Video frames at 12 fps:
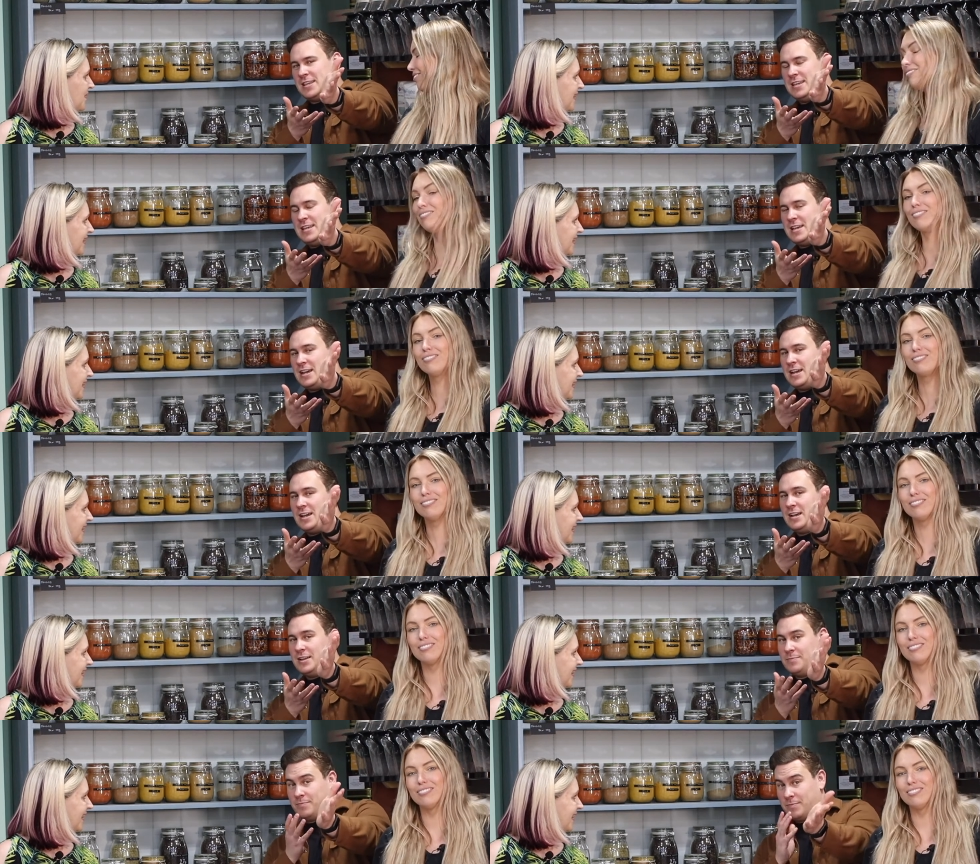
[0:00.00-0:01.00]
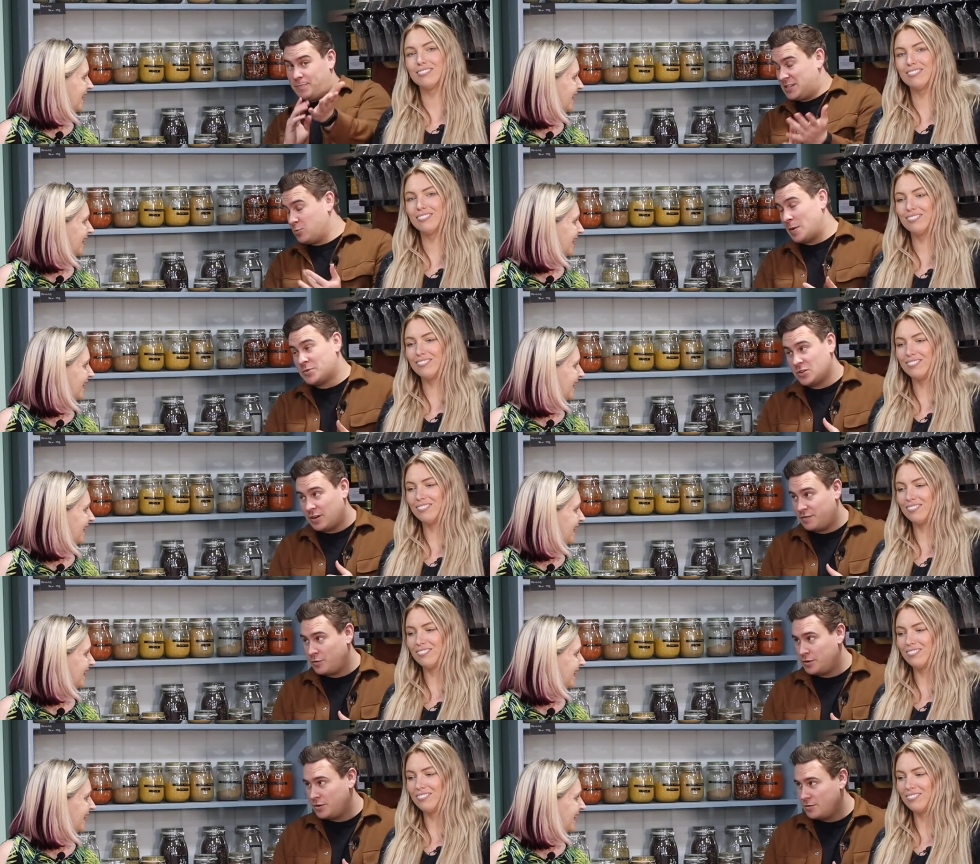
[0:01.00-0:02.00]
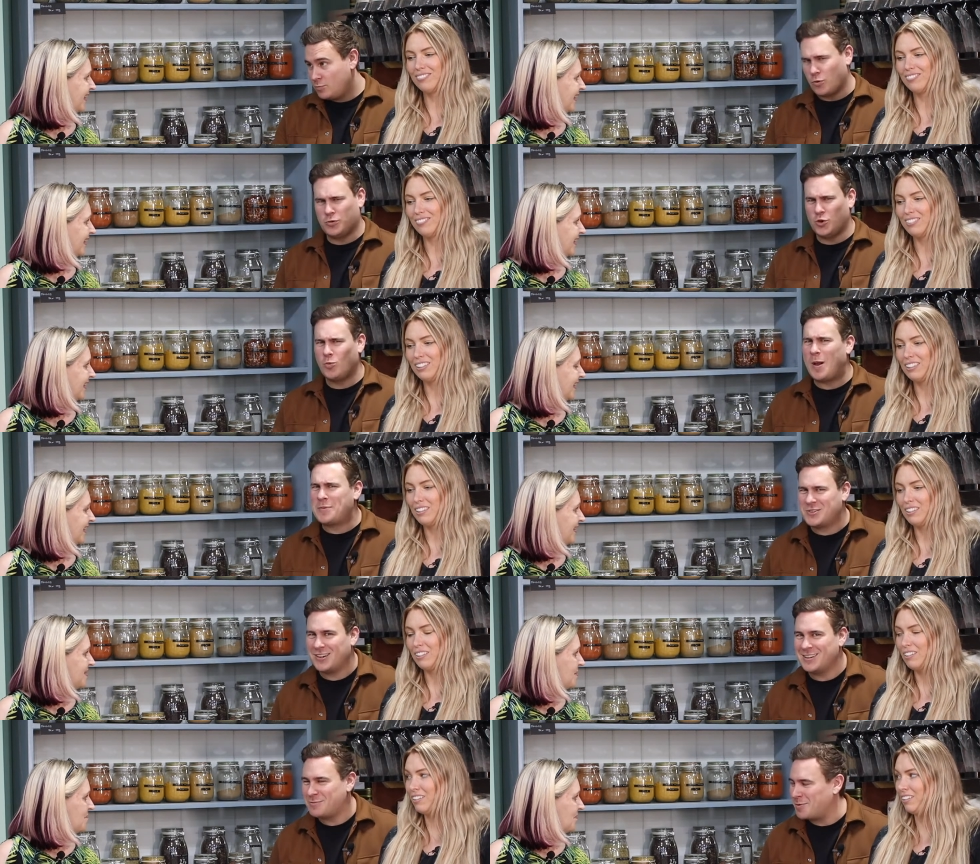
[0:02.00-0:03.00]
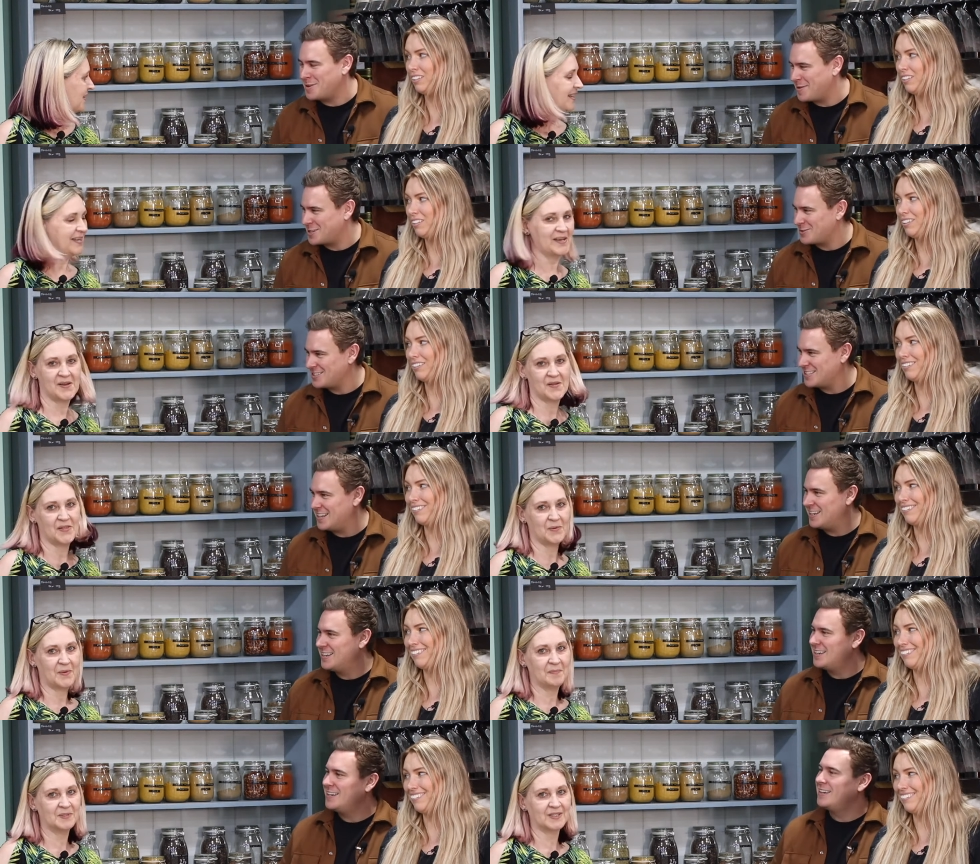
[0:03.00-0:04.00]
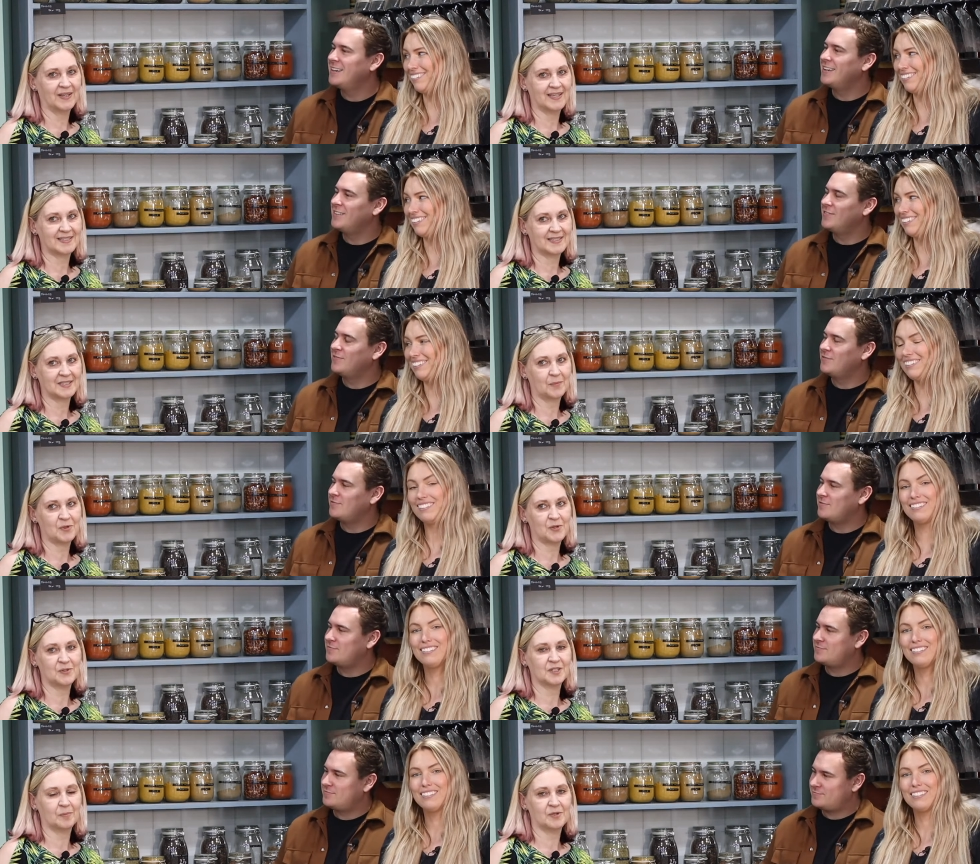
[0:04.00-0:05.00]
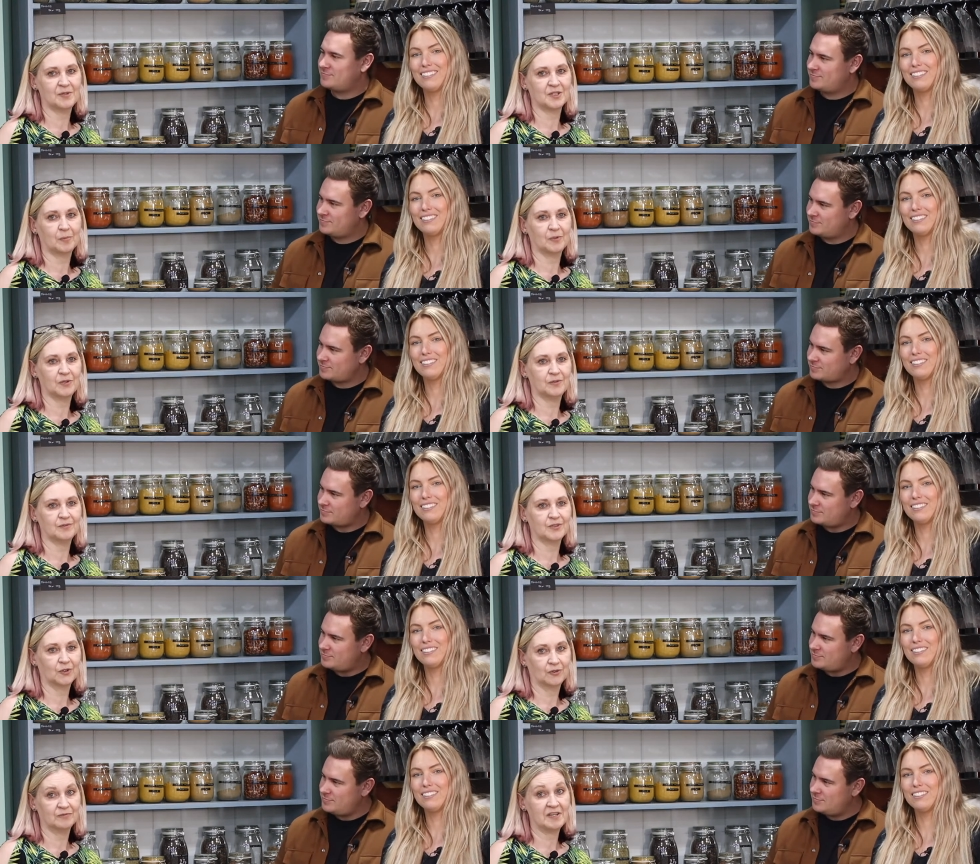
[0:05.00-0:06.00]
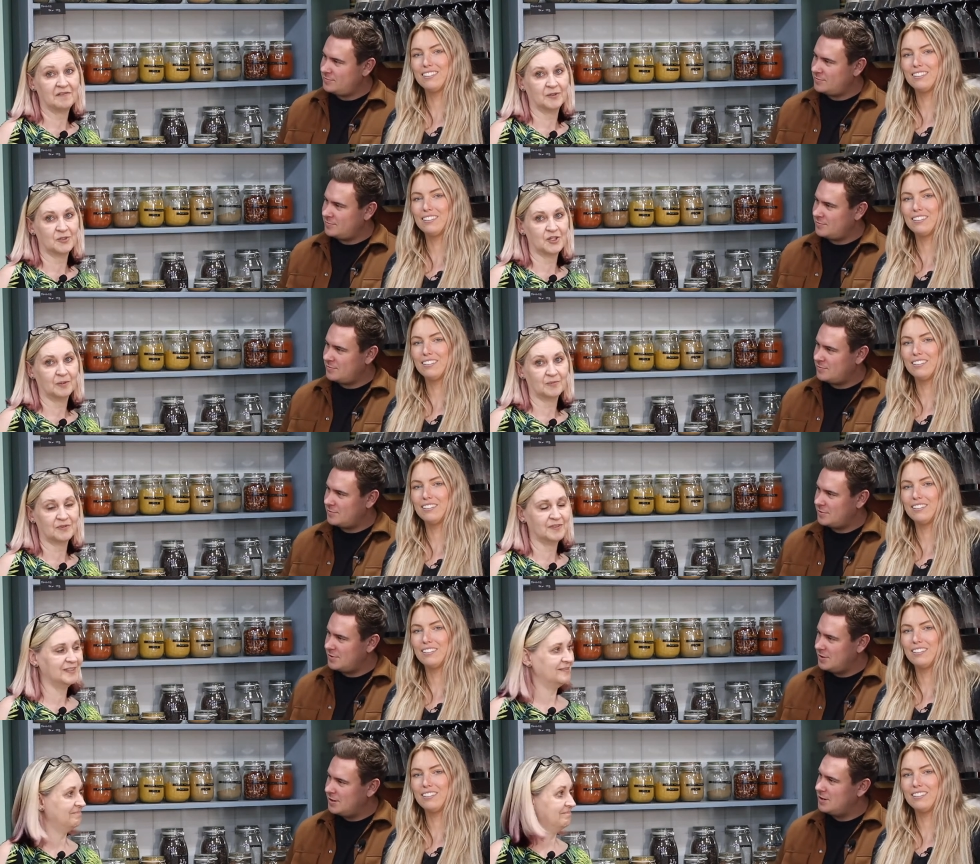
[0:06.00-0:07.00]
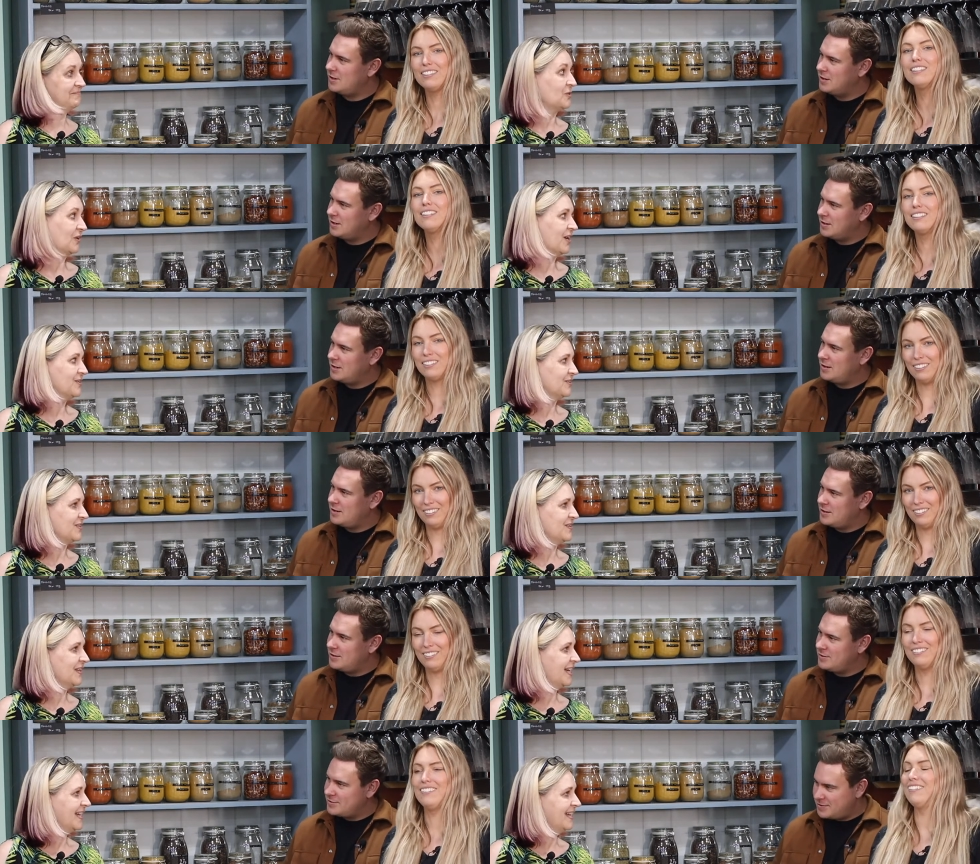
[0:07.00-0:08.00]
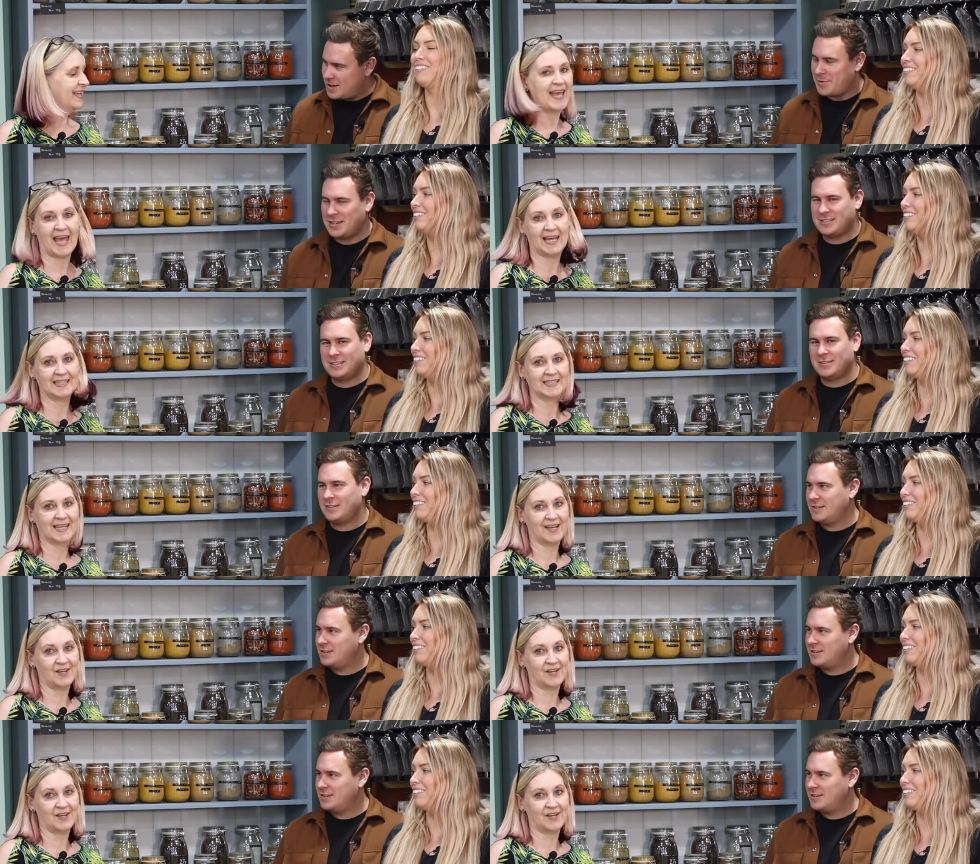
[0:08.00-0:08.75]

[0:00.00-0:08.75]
Speaker 1: the uh, best website for you, or your website, probably the best one, uh, The
Speaker 2: website's www.refillchelmsford.com uk Amazing. And